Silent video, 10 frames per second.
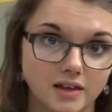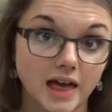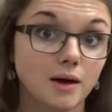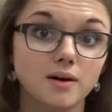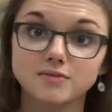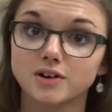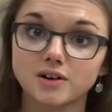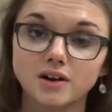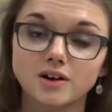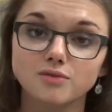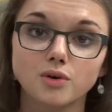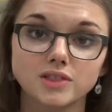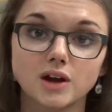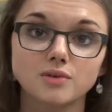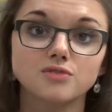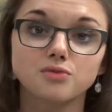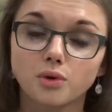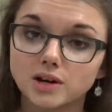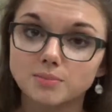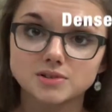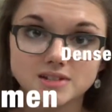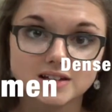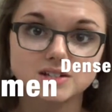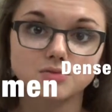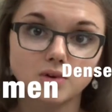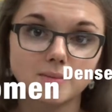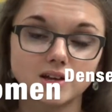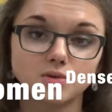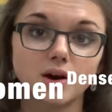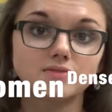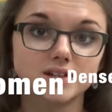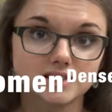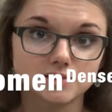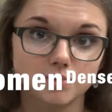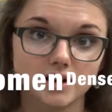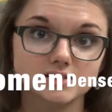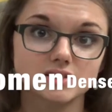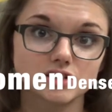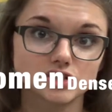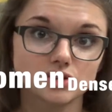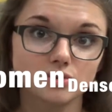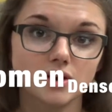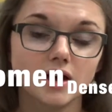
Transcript: However, for the over 40% of women who have dense breast tissue,